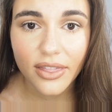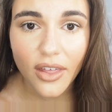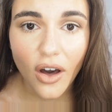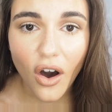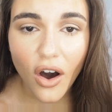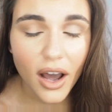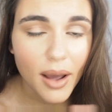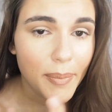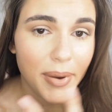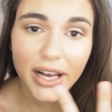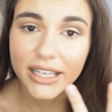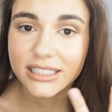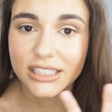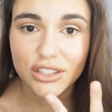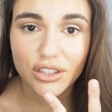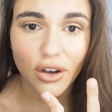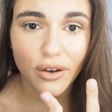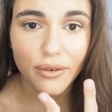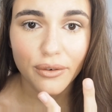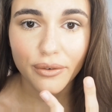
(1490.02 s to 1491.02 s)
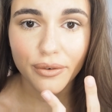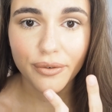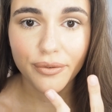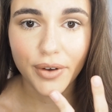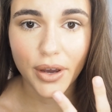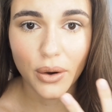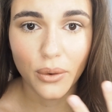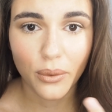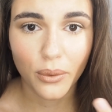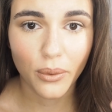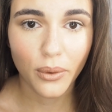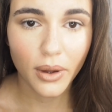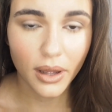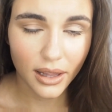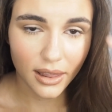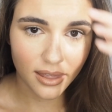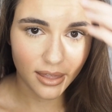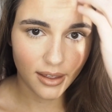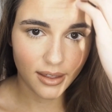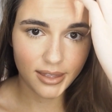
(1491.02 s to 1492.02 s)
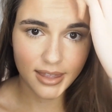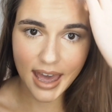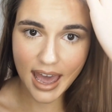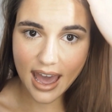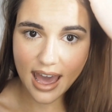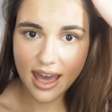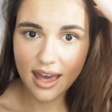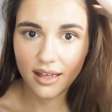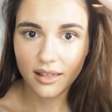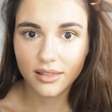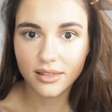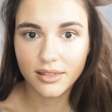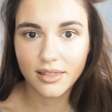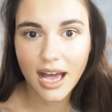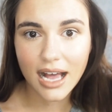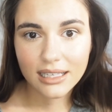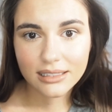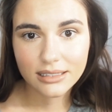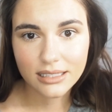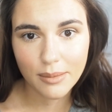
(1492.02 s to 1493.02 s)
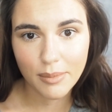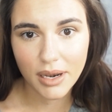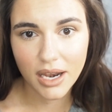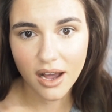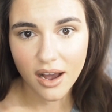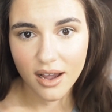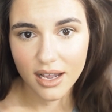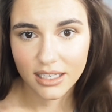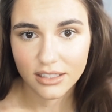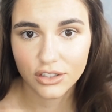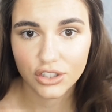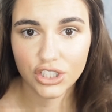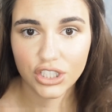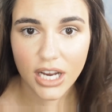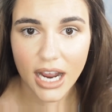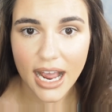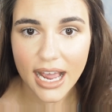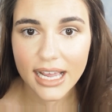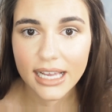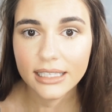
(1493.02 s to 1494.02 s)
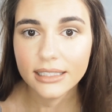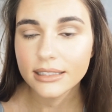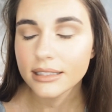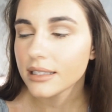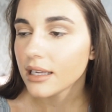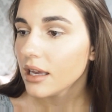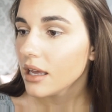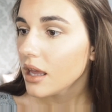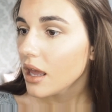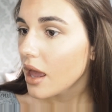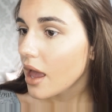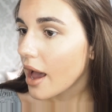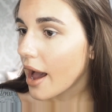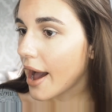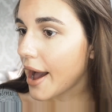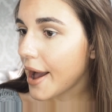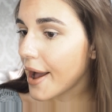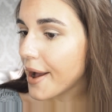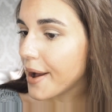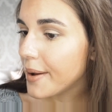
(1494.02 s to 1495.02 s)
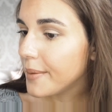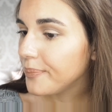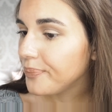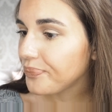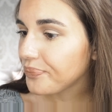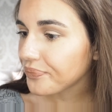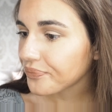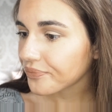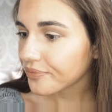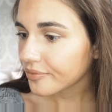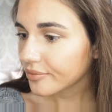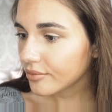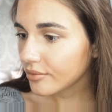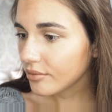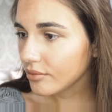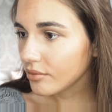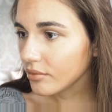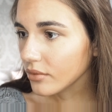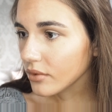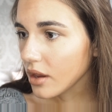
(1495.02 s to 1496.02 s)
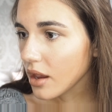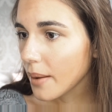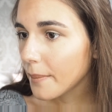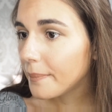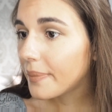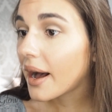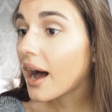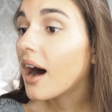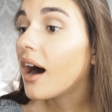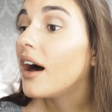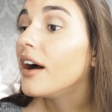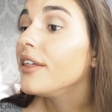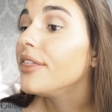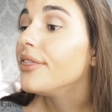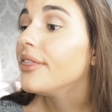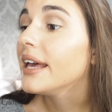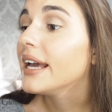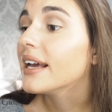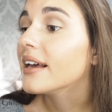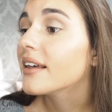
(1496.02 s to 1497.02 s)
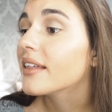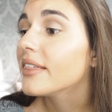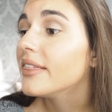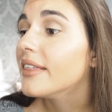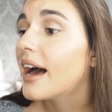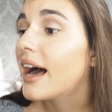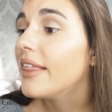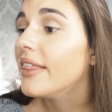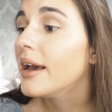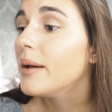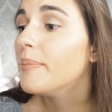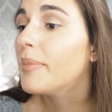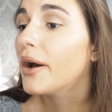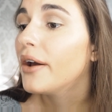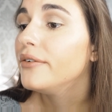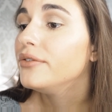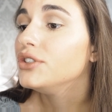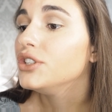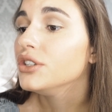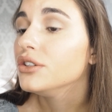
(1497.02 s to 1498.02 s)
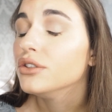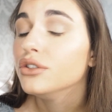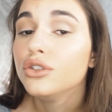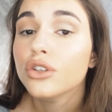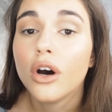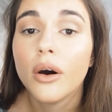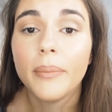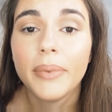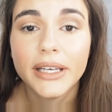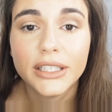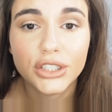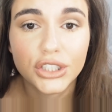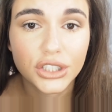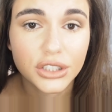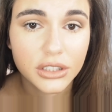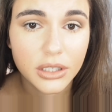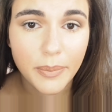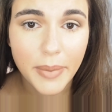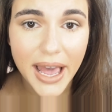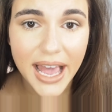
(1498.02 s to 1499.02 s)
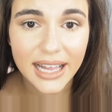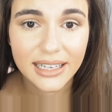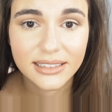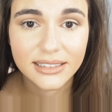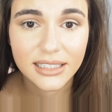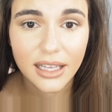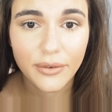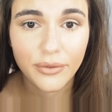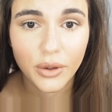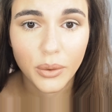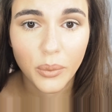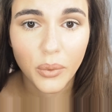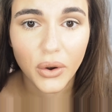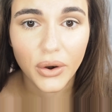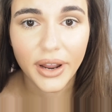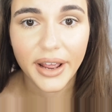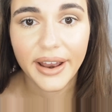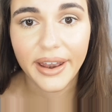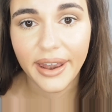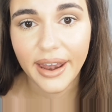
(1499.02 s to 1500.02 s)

I personally don't feel that they're that similar in shades. But I think that they both do the job. It just depends if you want a